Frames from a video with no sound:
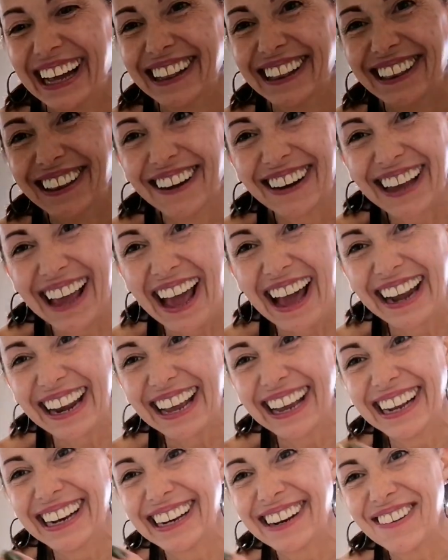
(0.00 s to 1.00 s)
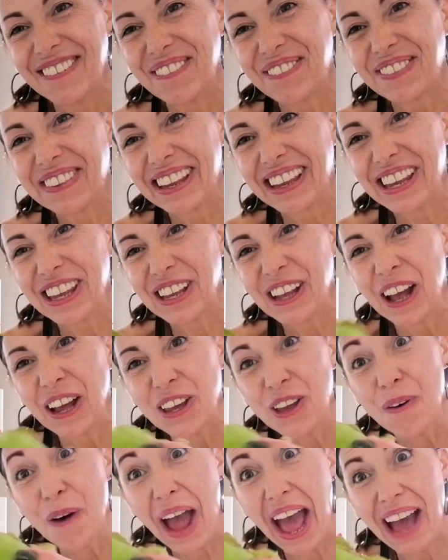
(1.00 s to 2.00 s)
Look at it.
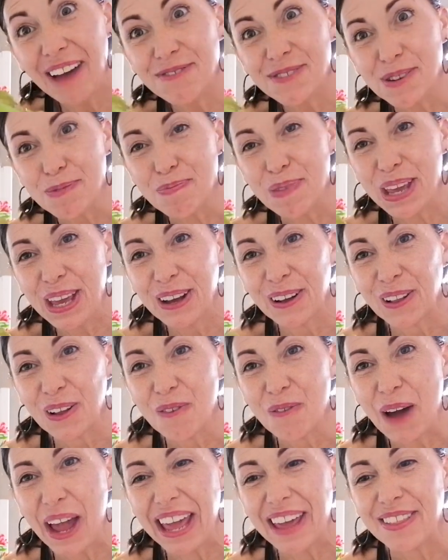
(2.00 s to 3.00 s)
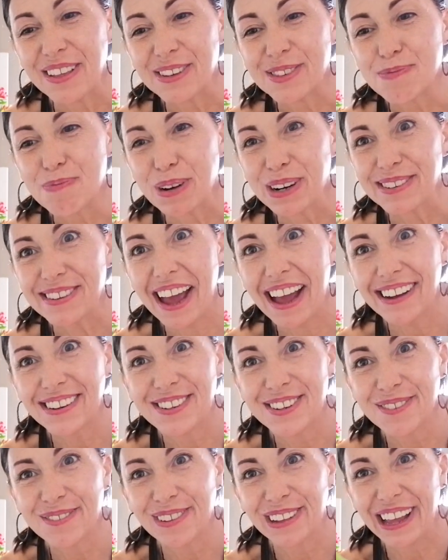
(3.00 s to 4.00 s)
You have to peel away this
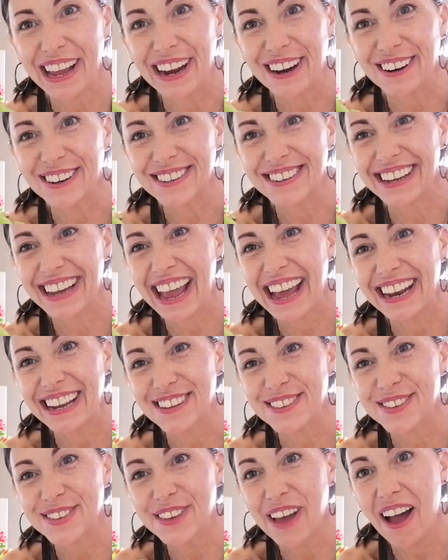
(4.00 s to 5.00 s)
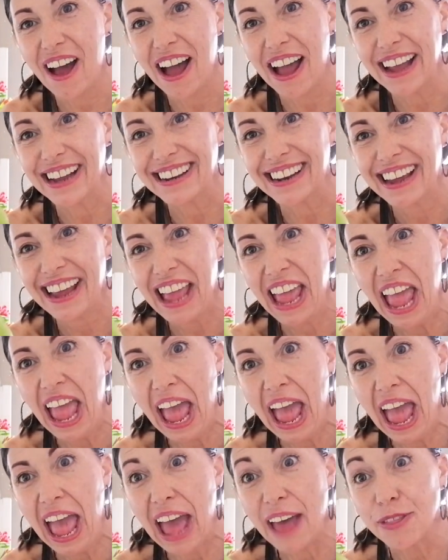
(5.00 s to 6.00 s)
protective layer to get inside.
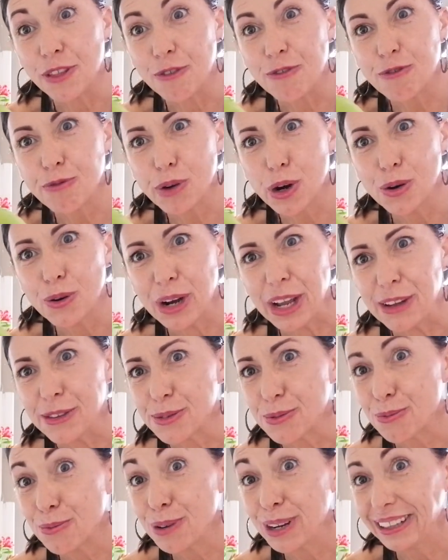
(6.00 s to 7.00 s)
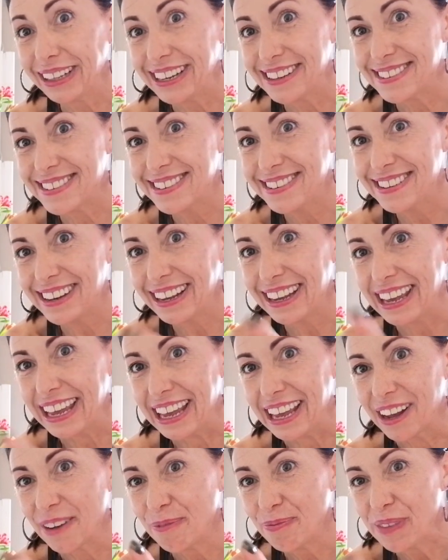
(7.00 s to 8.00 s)
And the fruit is really
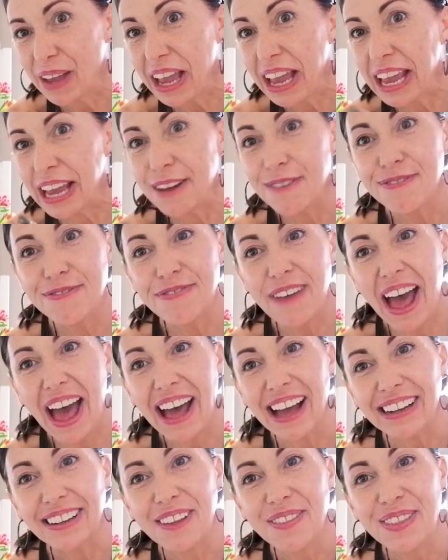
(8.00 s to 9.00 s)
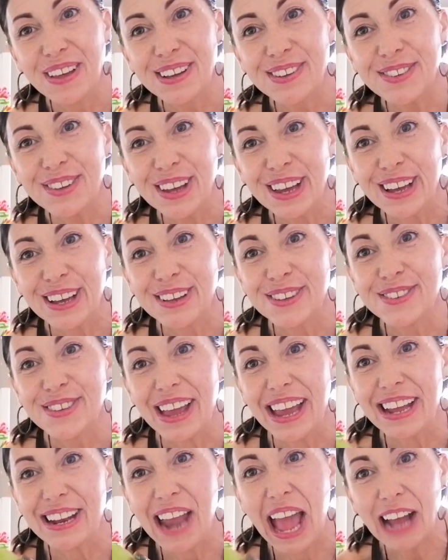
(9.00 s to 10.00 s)
sticky. In fact, this is
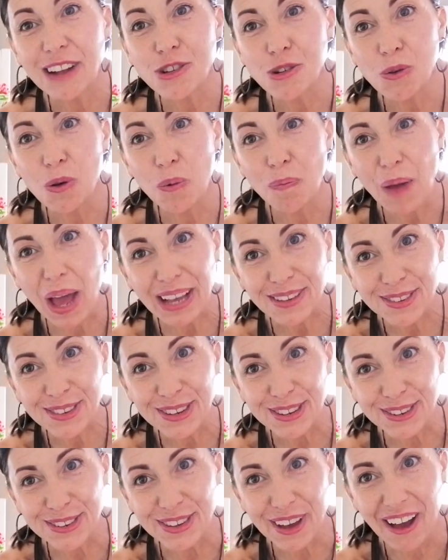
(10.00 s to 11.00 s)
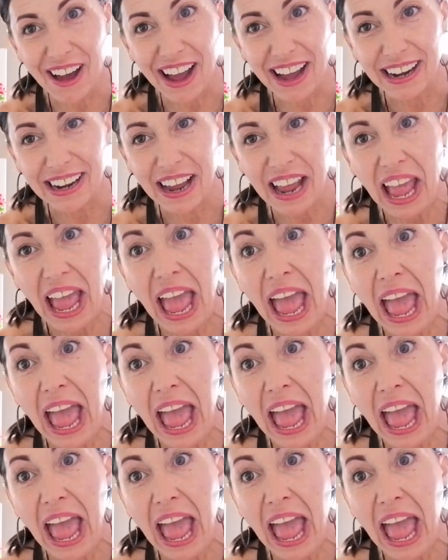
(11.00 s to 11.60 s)
a natural pesticide.